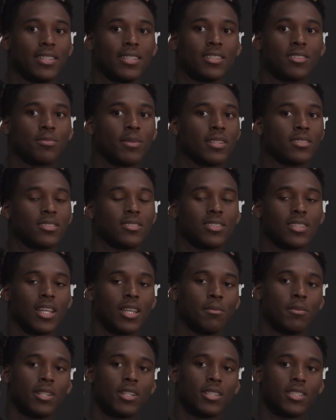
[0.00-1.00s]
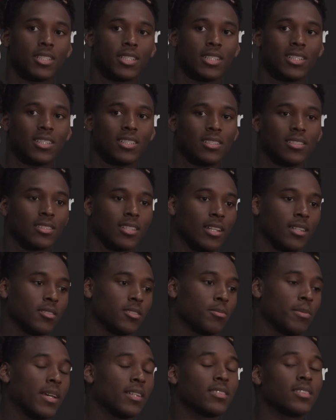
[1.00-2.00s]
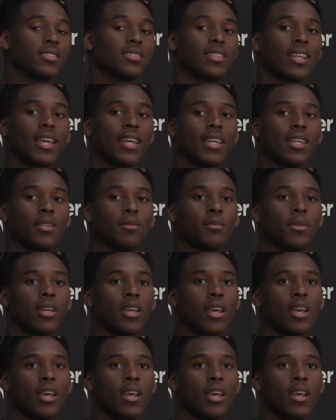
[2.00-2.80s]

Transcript: you expect the same energy, expects the same